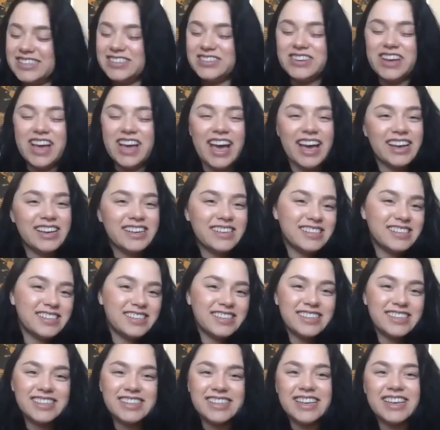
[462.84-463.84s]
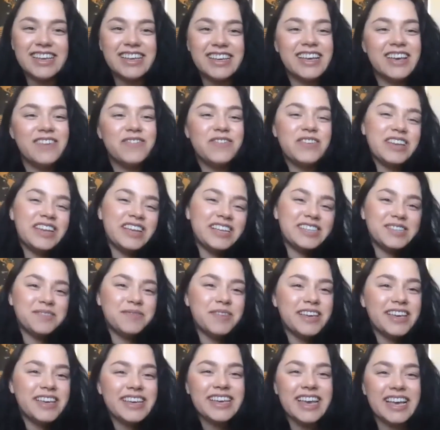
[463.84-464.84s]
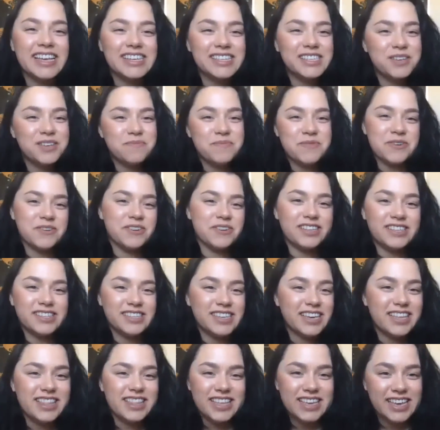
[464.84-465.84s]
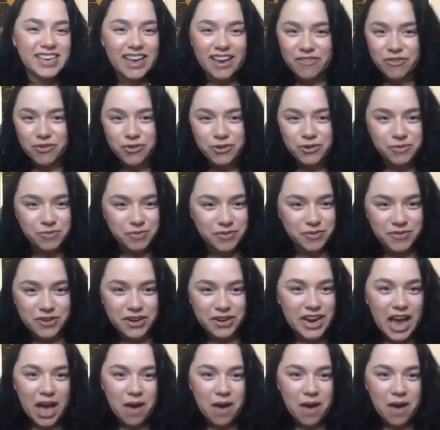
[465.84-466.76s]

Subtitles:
okay. If he needs to make a guest appearance, I think everyone would be very happy